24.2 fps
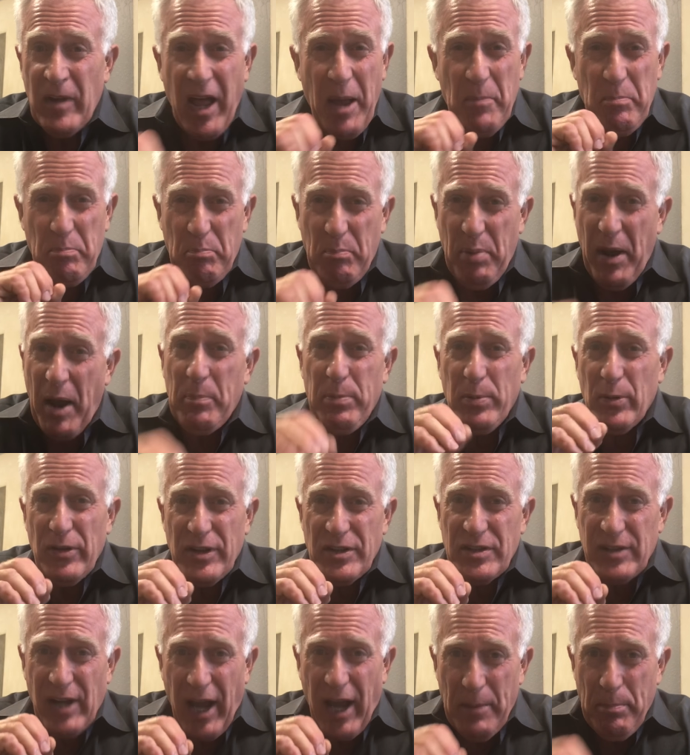I'm peppering
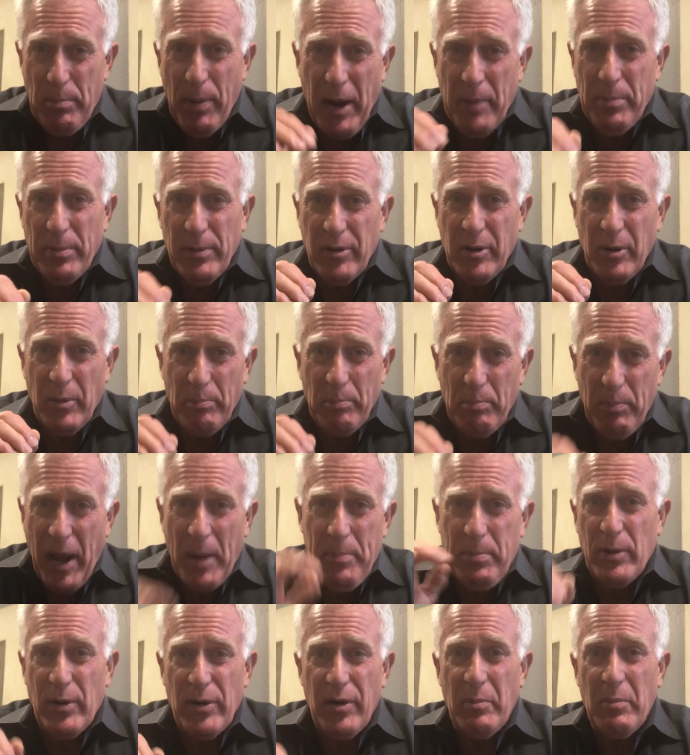this guy, peppering
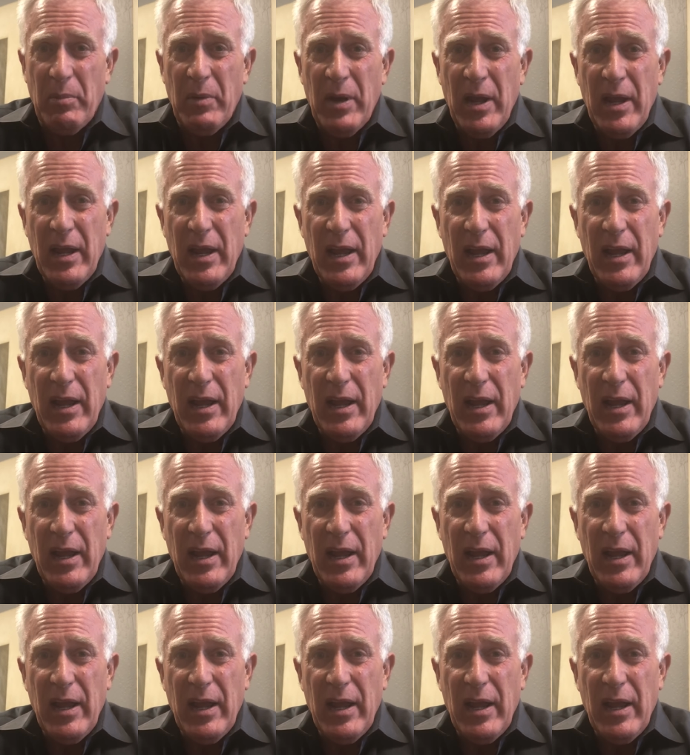him.